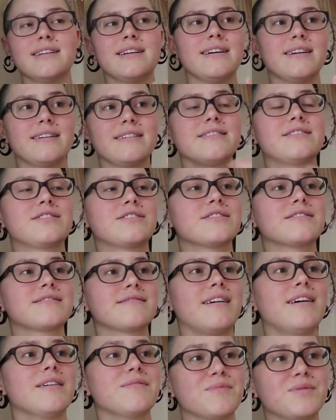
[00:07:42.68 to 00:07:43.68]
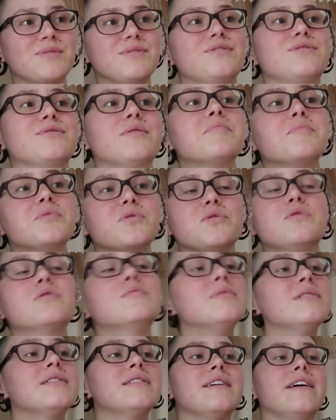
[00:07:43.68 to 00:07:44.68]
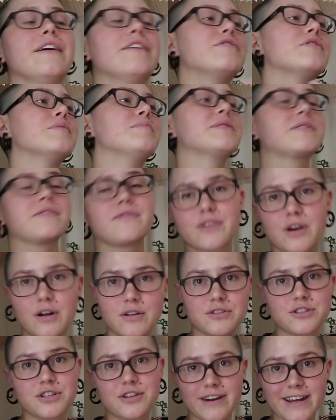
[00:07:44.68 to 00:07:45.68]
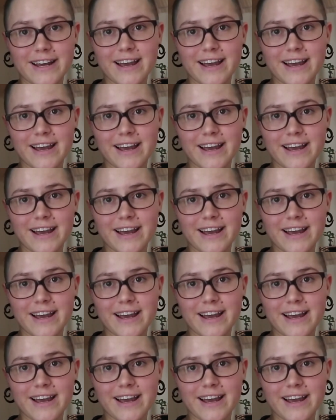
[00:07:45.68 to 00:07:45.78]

It's just, I want to absorb every bit of culture I